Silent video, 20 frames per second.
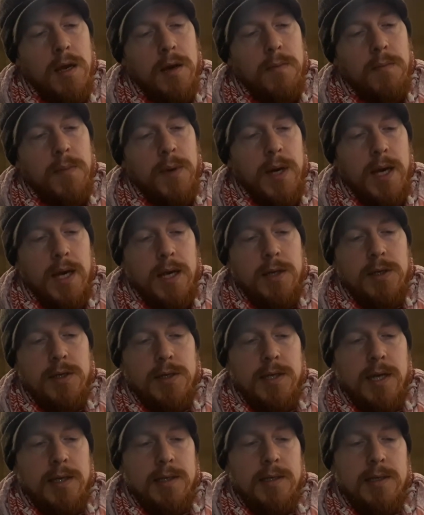but it
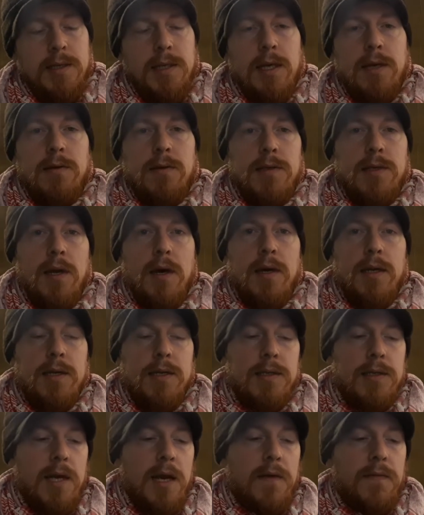just has a single-sided
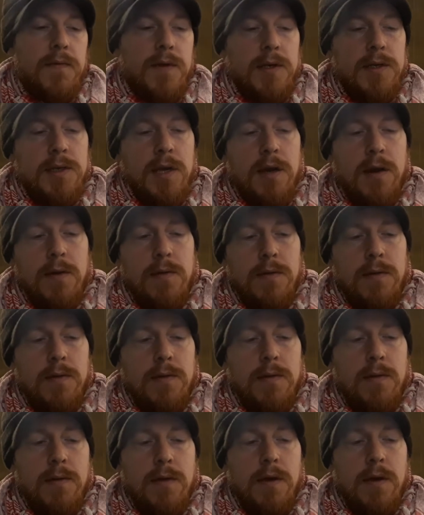safety, so
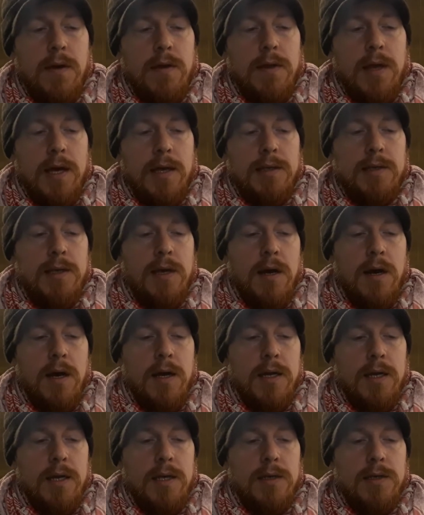that
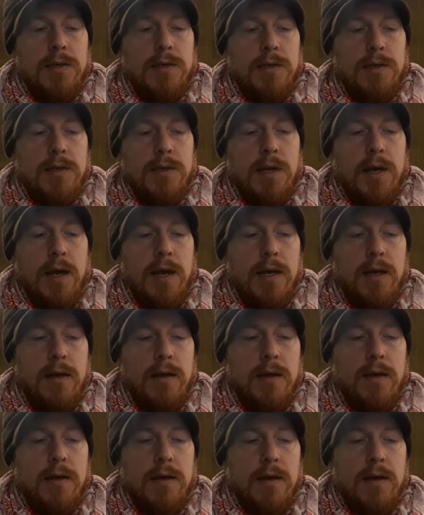side is just a
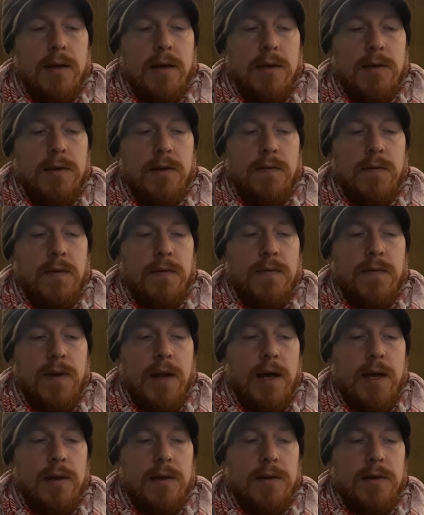sort of a
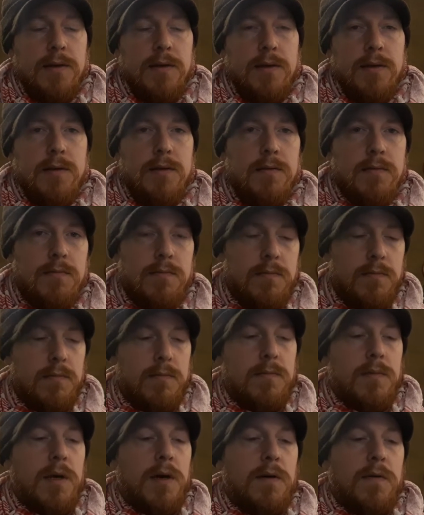flattened
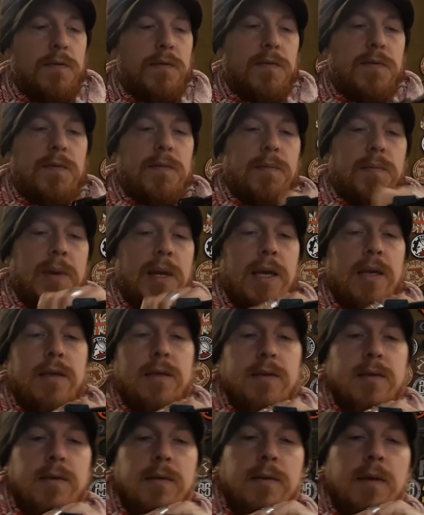off
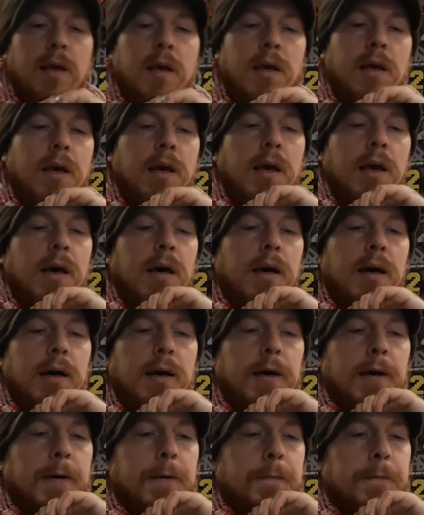piece,
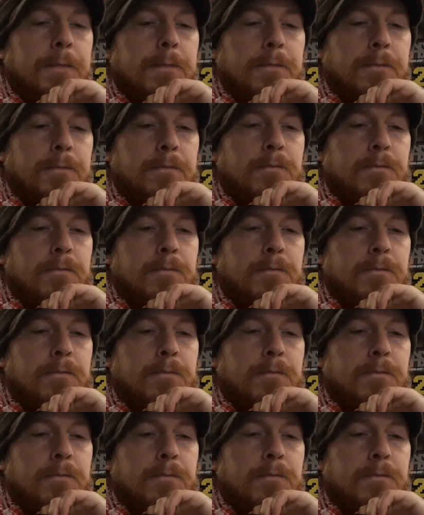and